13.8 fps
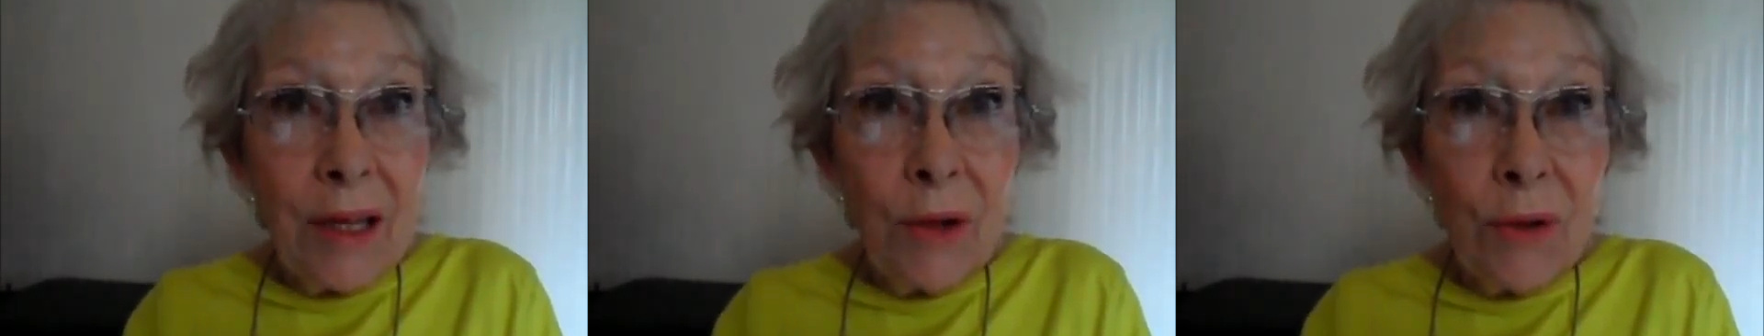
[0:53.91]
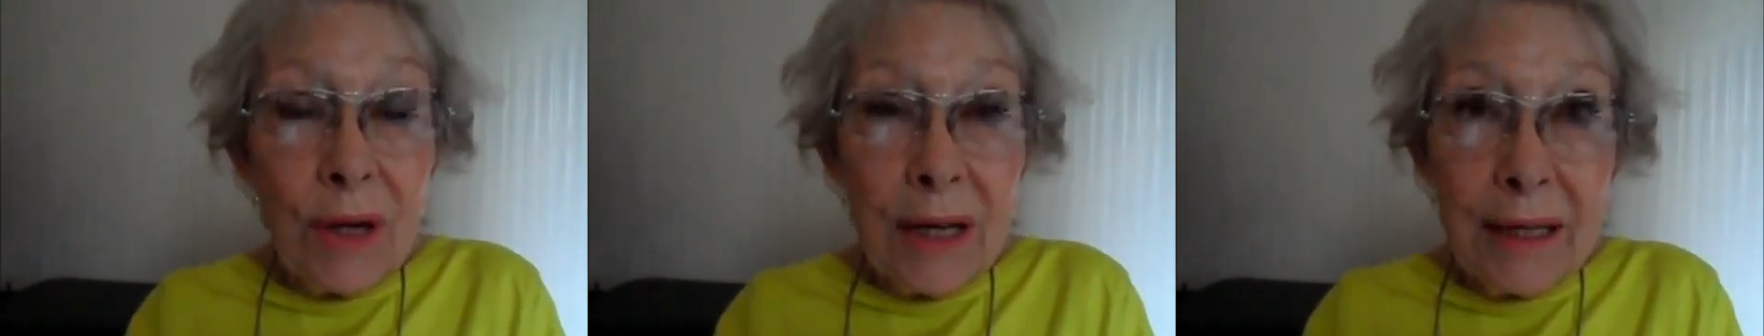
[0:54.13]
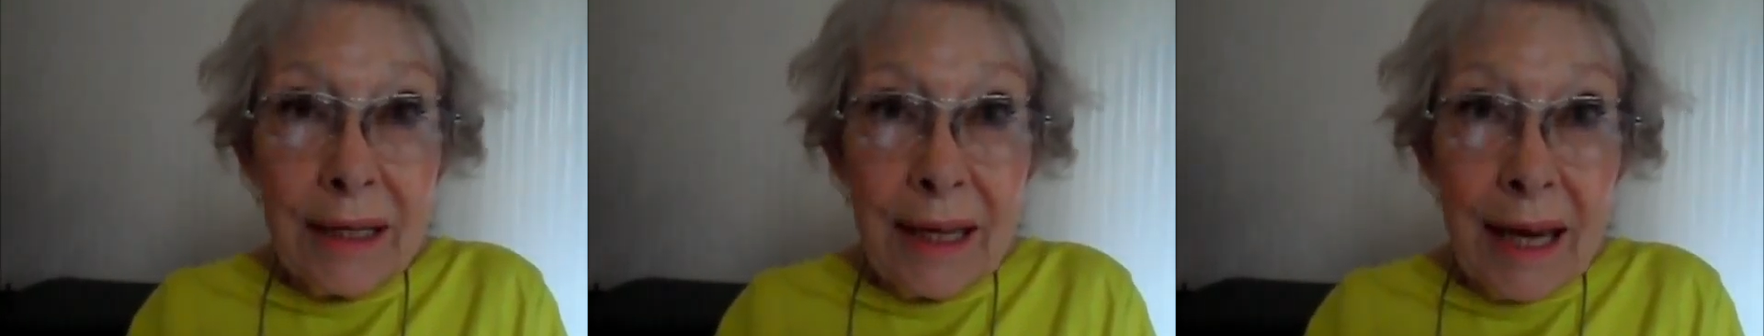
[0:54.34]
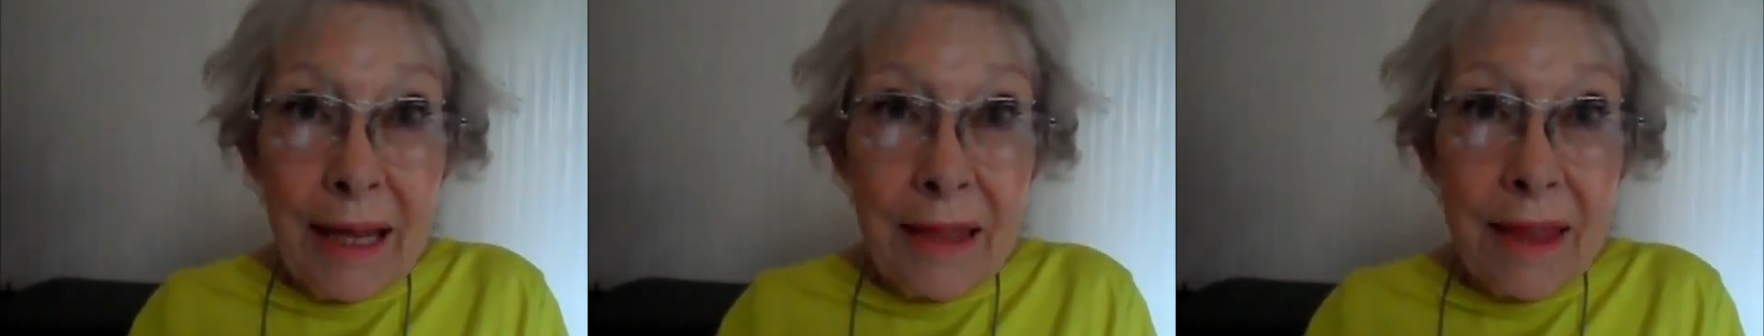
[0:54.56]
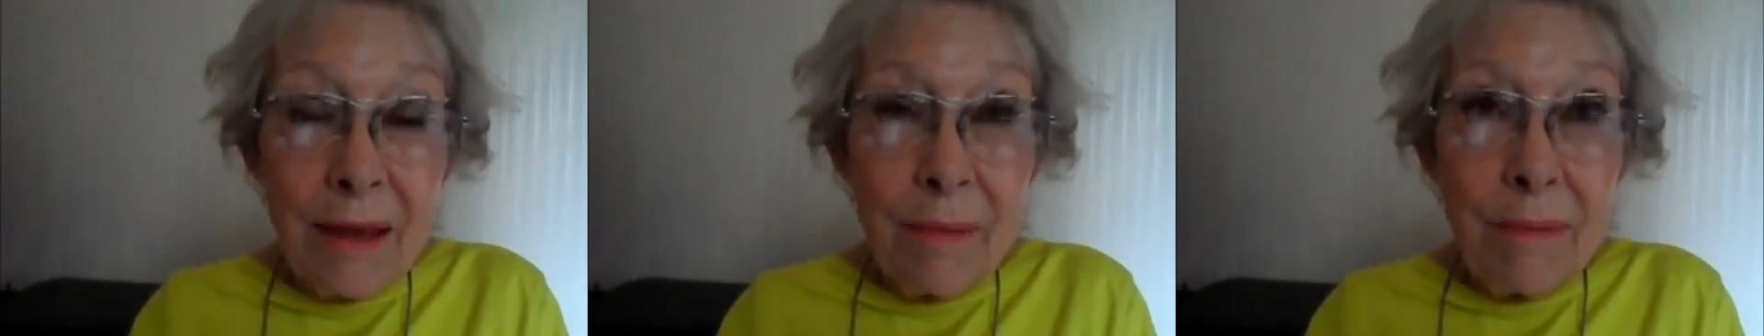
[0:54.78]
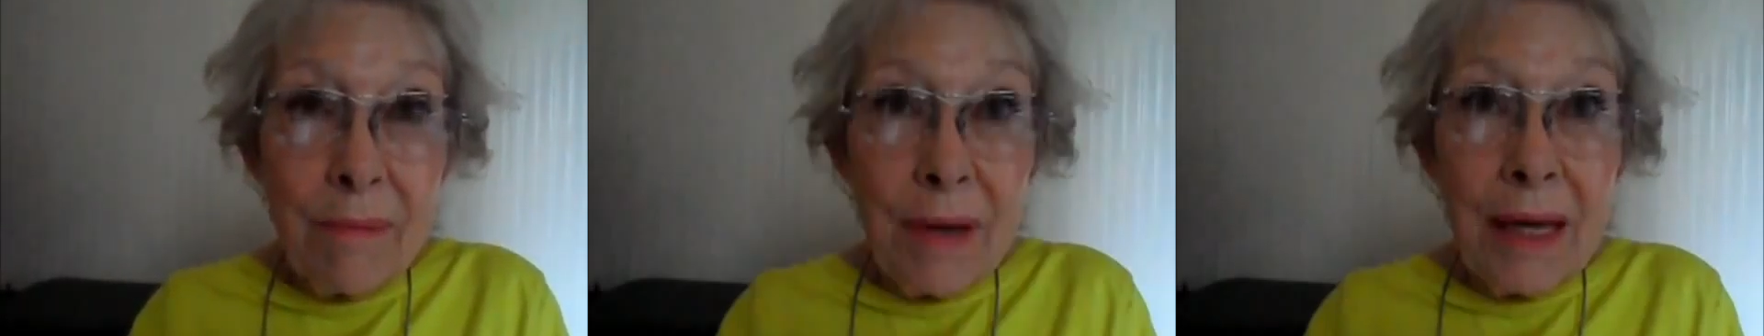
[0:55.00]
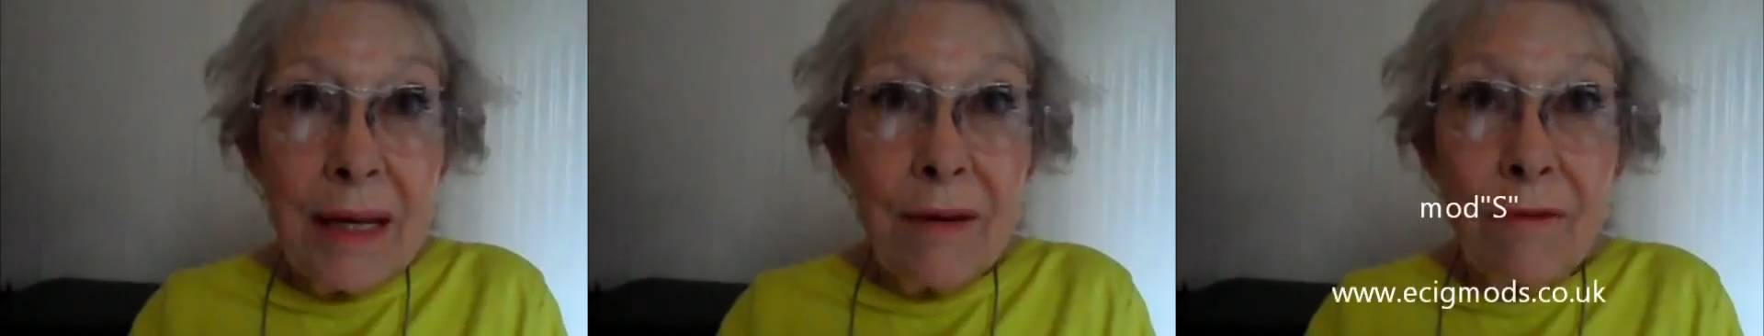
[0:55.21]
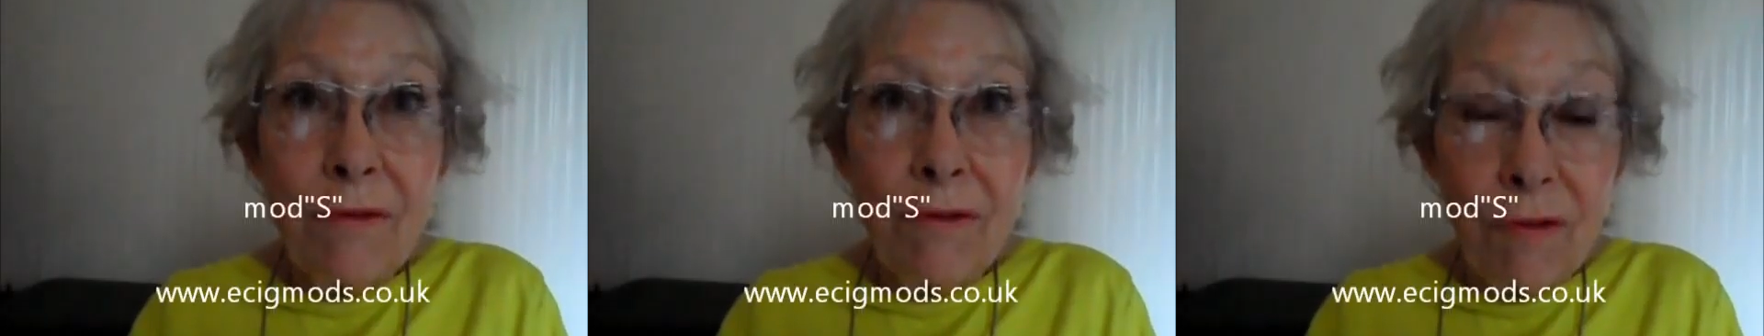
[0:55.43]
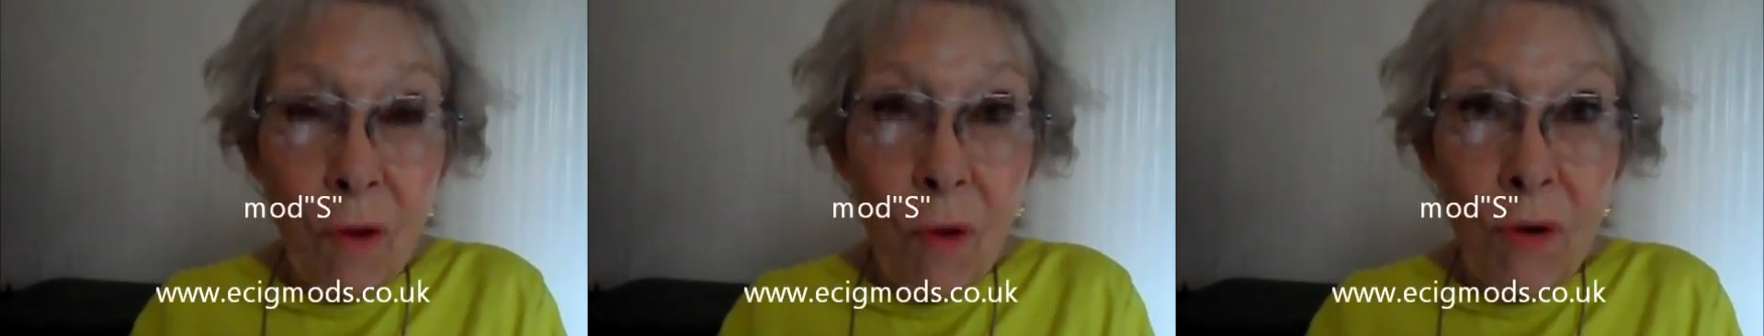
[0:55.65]
you can get them in
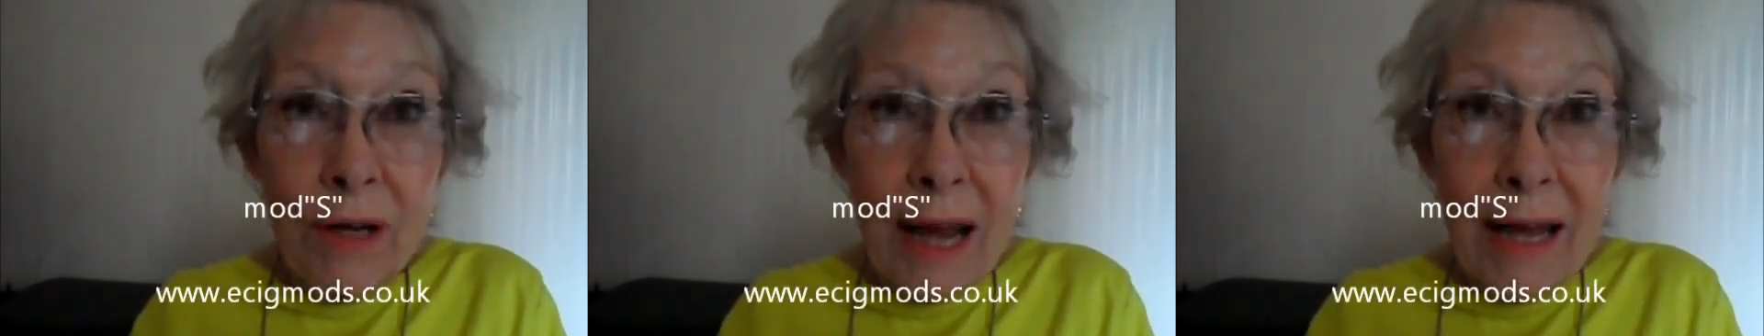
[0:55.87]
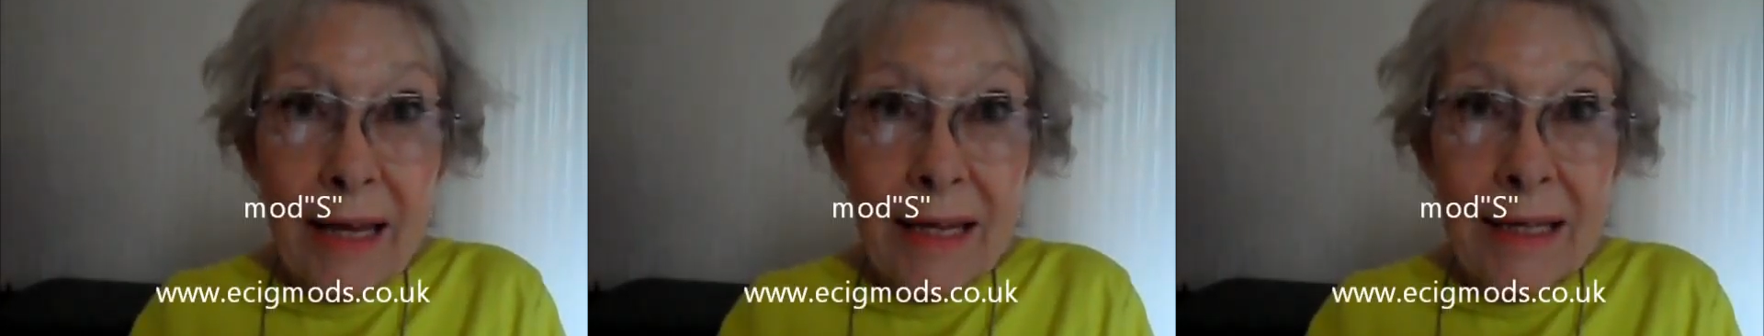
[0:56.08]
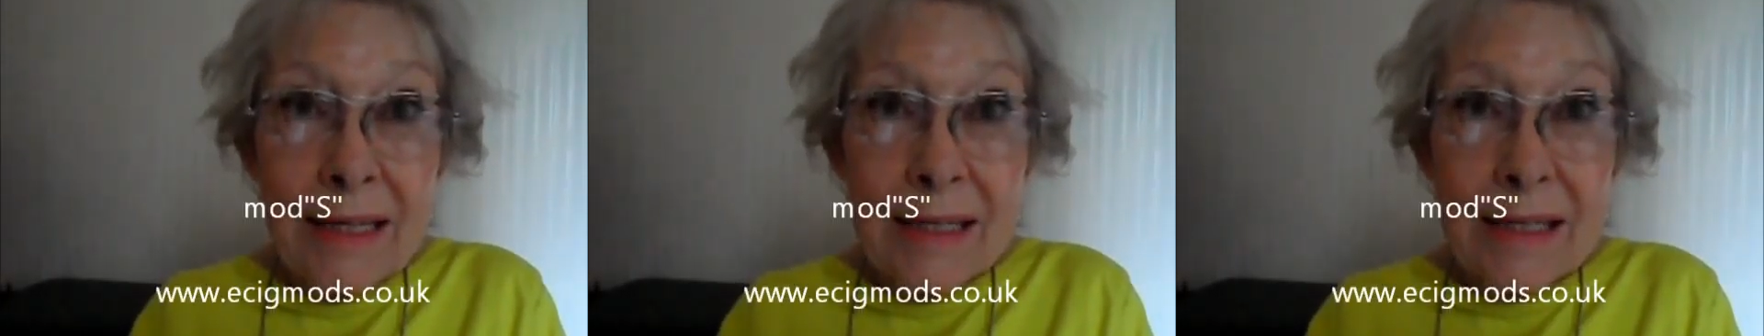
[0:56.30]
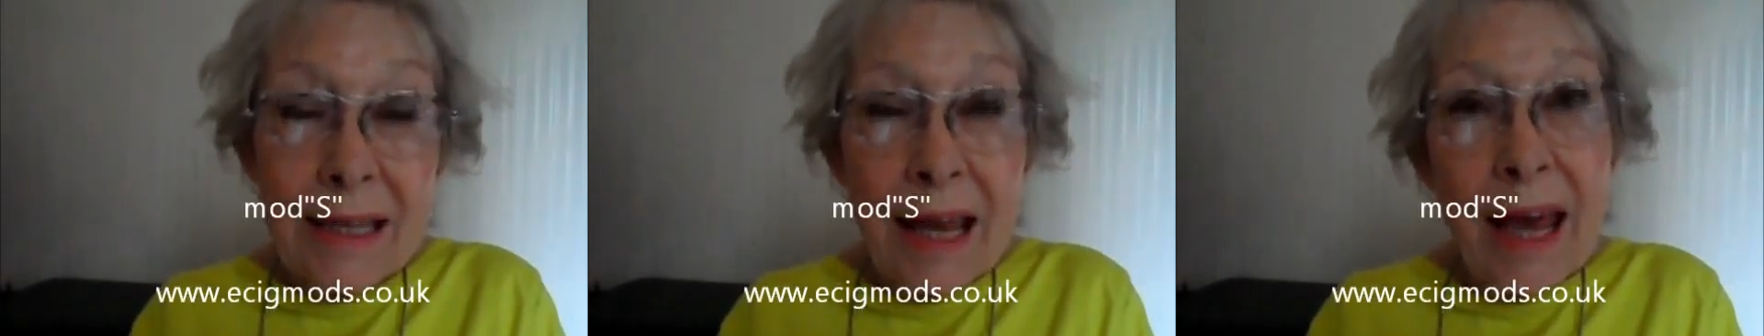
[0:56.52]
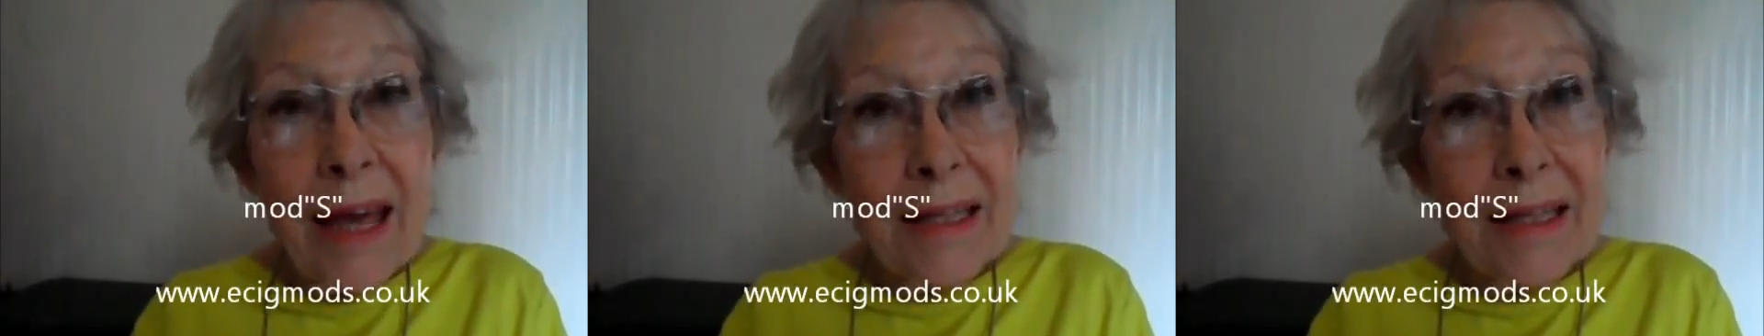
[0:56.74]
four days